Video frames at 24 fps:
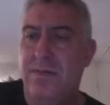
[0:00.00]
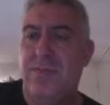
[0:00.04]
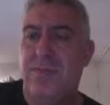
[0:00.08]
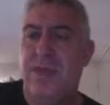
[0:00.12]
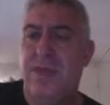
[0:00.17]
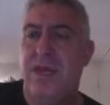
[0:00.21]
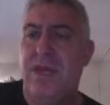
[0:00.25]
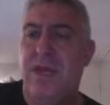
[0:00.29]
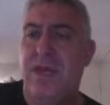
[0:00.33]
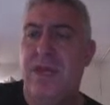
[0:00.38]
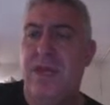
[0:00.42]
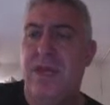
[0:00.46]

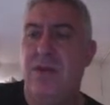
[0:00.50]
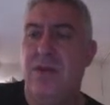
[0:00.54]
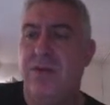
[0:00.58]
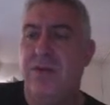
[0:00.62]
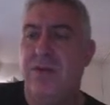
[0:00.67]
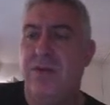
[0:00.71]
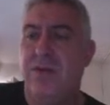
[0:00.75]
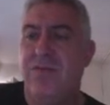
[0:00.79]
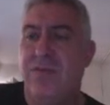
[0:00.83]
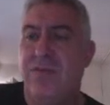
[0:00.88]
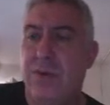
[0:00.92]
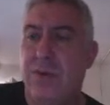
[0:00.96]
In
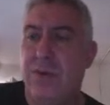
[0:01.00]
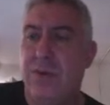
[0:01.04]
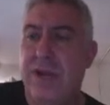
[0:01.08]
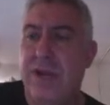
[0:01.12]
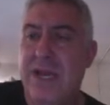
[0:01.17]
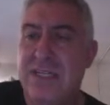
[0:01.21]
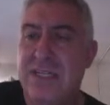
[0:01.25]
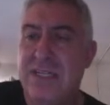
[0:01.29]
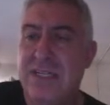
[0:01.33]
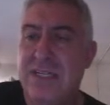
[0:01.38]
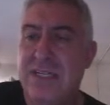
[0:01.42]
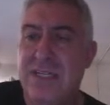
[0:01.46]
order for
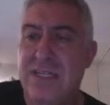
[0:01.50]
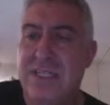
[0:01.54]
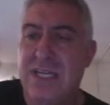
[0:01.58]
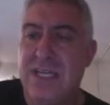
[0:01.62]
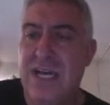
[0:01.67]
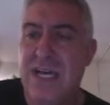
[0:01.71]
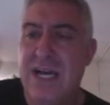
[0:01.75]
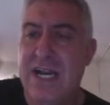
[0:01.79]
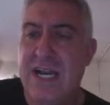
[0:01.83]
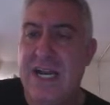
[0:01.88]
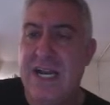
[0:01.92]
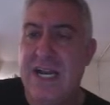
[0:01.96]
Ray to
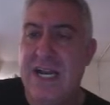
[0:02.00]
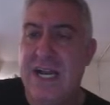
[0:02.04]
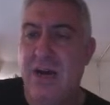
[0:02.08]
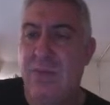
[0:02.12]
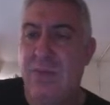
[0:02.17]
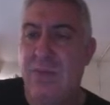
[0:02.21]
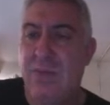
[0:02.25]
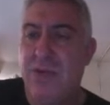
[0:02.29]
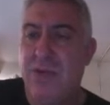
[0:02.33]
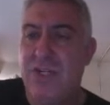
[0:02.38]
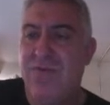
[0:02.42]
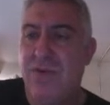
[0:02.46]
decide how
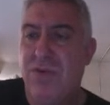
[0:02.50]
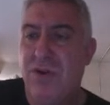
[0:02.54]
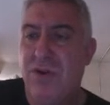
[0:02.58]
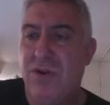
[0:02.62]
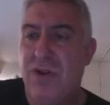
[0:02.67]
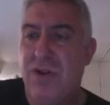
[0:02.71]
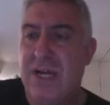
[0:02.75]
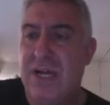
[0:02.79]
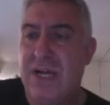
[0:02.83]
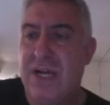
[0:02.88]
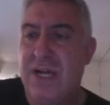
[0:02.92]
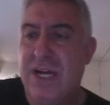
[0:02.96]
much
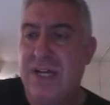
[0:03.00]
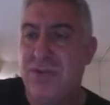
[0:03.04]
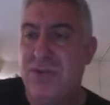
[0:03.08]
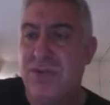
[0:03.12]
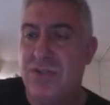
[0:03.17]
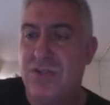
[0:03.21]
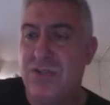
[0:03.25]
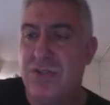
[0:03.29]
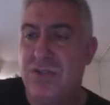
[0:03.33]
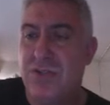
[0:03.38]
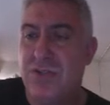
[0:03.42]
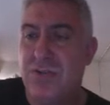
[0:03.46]
fertilizer
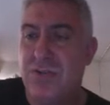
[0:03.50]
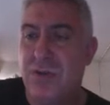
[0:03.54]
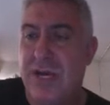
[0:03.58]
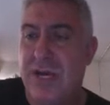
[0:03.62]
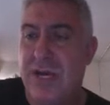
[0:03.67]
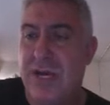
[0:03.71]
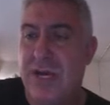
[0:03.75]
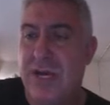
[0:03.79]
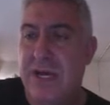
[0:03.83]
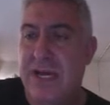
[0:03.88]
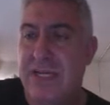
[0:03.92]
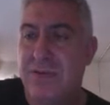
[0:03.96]
to
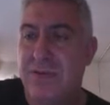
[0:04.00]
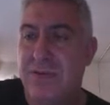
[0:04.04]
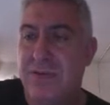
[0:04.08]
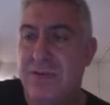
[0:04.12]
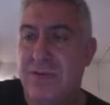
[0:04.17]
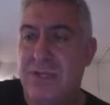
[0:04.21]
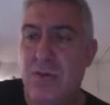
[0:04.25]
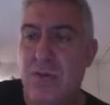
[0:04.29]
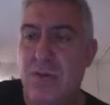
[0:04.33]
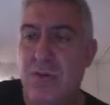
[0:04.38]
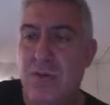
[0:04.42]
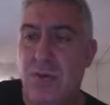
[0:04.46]
apply to
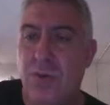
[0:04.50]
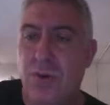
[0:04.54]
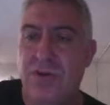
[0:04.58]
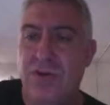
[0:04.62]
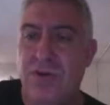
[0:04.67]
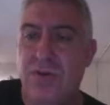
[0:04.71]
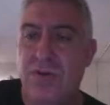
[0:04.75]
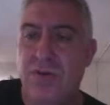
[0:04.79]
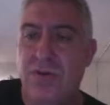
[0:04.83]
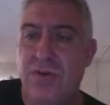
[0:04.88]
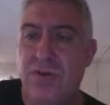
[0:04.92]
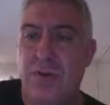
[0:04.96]
his corn
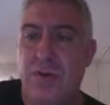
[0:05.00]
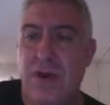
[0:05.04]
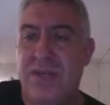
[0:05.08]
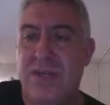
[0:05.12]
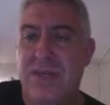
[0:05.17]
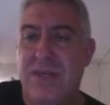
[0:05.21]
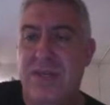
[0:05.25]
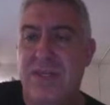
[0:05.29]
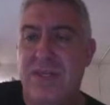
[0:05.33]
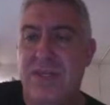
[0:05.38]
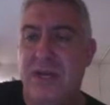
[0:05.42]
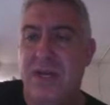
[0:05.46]
crop
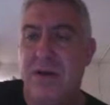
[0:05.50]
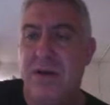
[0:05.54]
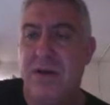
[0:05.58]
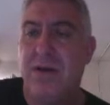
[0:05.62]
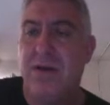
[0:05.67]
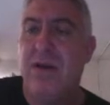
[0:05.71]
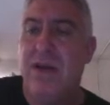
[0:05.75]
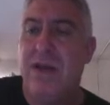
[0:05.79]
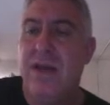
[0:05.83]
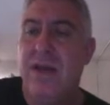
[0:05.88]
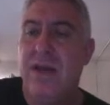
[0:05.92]
this year,